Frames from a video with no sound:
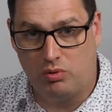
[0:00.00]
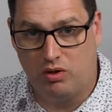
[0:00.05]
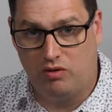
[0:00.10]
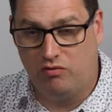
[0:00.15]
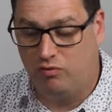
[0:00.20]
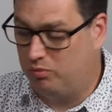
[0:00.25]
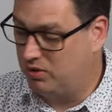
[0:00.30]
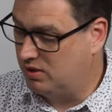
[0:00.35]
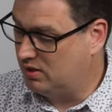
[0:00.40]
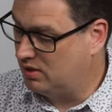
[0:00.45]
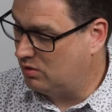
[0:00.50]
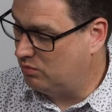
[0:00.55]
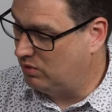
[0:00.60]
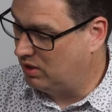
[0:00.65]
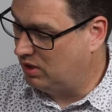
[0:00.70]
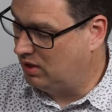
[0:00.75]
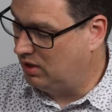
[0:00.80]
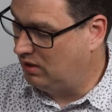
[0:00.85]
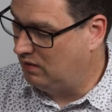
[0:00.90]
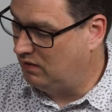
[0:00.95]
Pro for business, we
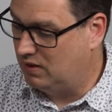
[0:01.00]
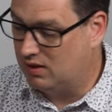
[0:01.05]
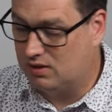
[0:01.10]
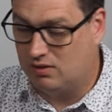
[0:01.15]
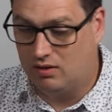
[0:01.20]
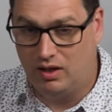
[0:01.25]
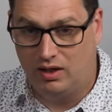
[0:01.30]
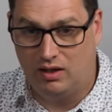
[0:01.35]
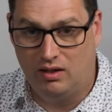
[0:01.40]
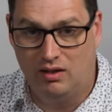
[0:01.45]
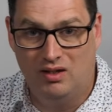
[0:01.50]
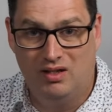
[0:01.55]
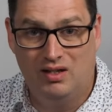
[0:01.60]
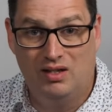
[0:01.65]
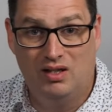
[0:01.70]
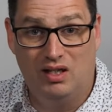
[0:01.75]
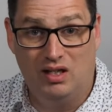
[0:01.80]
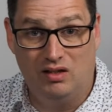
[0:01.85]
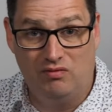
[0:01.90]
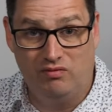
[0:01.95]
can get things like
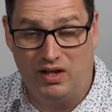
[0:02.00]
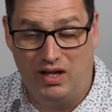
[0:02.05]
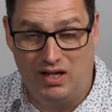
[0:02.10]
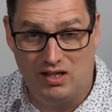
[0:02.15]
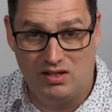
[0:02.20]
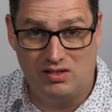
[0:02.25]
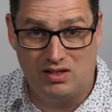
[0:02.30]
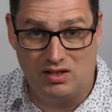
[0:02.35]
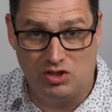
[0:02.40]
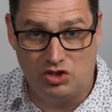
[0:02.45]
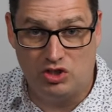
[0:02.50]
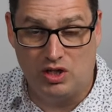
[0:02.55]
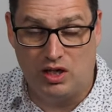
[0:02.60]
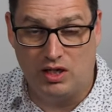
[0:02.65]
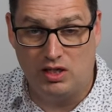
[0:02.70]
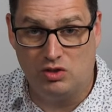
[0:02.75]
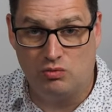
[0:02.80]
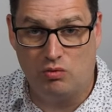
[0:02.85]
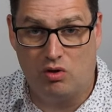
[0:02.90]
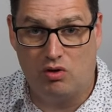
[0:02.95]
advanced
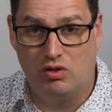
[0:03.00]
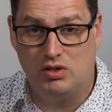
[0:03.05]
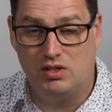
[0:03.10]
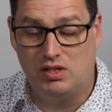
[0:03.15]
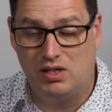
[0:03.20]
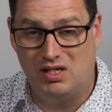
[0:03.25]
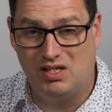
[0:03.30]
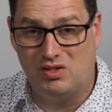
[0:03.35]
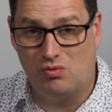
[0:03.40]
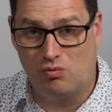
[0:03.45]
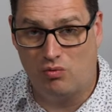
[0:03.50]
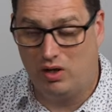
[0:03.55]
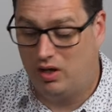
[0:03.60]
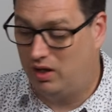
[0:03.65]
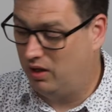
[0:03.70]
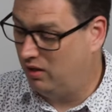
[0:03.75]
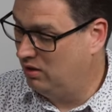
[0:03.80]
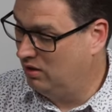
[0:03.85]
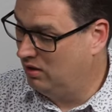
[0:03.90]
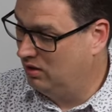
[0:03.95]
exchange warranties,
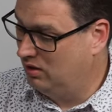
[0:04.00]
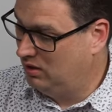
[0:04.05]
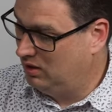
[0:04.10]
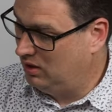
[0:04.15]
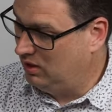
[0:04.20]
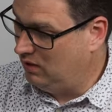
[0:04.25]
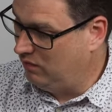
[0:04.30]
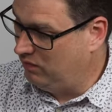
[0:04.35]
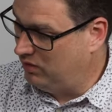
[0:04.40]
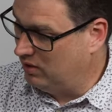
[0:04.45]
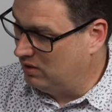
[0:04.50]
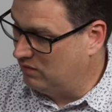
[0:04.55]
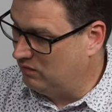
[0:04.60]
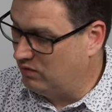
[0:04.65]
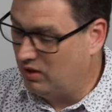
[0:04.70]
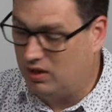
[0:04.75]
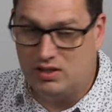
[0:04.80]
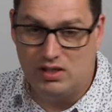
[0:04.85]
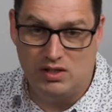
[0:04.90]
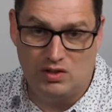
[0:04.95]
where if the
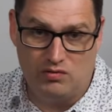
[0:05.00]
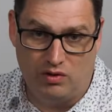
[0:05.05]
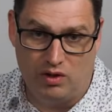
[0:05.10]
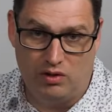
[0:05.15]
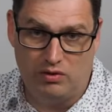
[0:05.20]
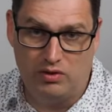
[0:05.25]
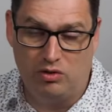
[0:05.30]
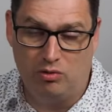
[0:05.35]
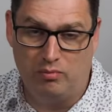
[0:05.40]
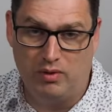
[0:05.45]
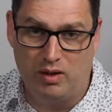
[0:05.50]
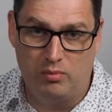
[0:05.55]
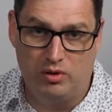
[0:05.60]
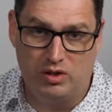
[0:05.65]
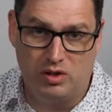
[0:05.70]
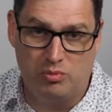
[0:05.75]
device is faulty or maybe